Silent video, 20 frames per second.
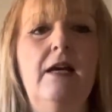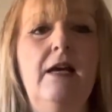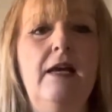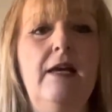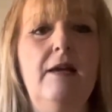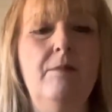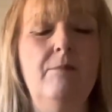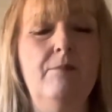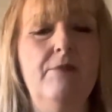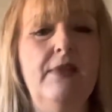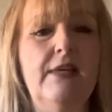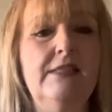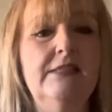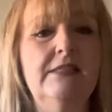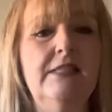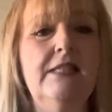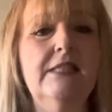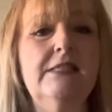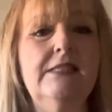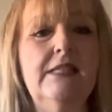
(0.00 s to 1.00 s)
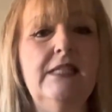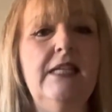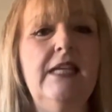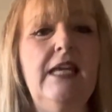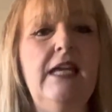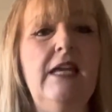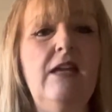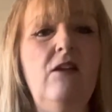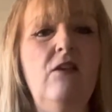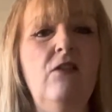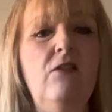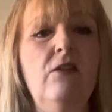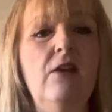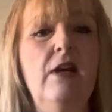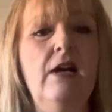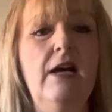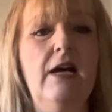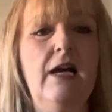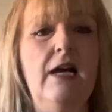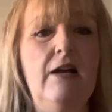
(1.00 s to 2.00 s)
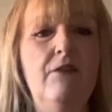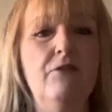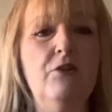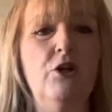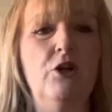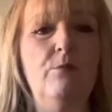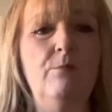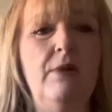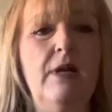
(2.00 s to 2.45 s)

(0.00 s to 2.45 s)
Um, that's underneath. I've got